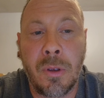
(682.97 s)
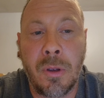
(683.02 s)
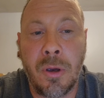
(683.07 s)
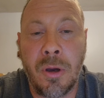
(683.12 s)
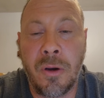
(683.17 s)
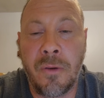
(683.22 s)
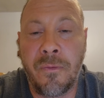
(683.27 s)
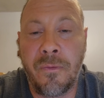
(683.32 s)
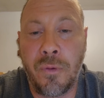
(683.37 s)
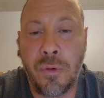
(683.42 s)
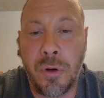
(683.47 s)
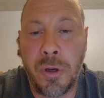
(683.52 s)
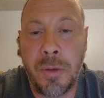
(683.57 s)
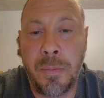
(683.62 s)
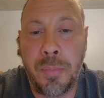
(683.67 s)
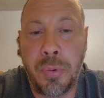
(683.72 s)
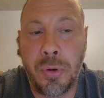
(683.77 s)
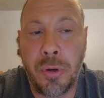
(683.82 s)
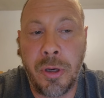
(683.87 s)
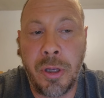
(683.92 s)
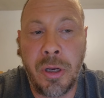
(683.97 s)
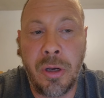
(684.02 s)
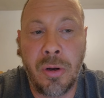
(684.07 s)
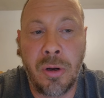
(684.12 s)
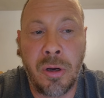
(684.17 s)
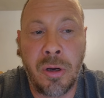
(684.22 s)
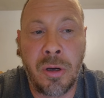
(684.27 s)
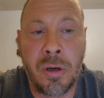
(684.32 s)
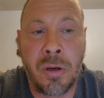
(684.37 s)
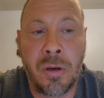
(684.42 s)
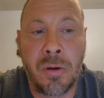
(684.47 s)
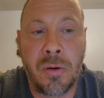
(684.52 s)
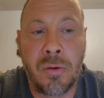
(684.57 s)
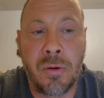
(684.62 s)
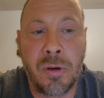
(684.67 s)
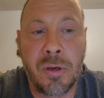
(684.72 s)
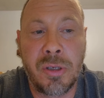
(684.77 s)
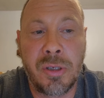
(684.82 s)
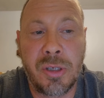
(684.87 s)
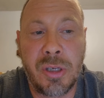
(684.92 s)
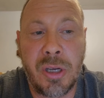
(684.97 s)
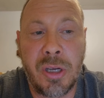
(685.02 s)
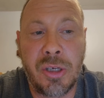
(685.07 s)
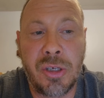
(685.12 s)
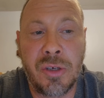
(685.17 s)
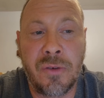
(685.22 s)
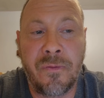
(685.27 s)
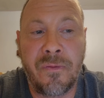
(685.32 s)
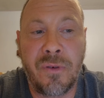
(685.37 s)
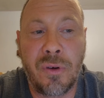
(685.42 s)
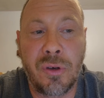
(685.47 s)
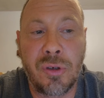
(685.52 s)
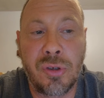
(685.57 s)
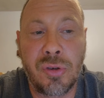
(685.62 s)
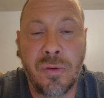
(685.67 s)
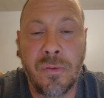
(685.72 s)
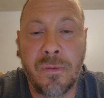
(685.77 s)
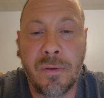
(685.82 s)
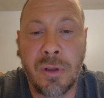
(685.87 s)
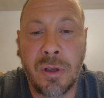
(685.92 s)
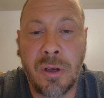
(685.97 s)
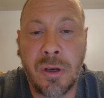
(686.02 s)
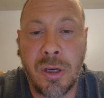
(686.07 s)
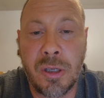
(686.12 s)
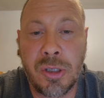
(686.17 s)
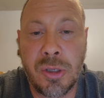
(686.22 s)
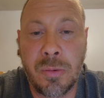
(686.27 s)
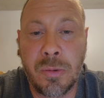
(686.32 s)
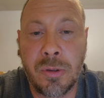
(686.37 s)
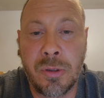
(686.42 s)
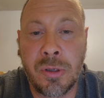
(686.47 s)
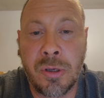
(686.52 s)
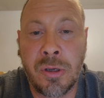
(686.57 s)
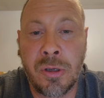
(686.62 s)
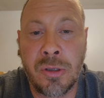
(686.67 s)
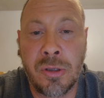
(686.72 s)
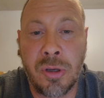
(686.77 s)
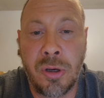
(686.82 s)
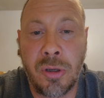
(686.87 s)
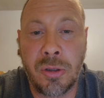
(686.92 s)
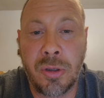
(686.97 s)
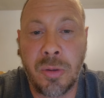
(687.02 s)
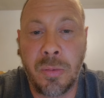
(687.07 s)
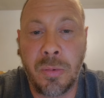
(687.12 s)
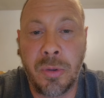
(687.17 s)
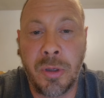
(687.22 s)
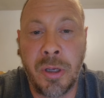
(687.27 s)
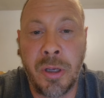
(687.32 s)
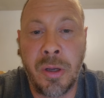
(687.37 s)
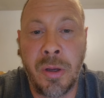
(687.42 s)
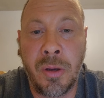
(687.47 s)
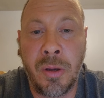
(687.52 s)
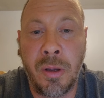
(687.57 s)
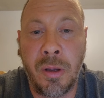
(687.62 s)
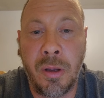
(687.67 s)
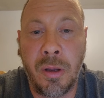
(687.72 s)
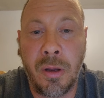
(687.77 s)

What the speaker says: Avoid putting our organization first over the customers, because ultimately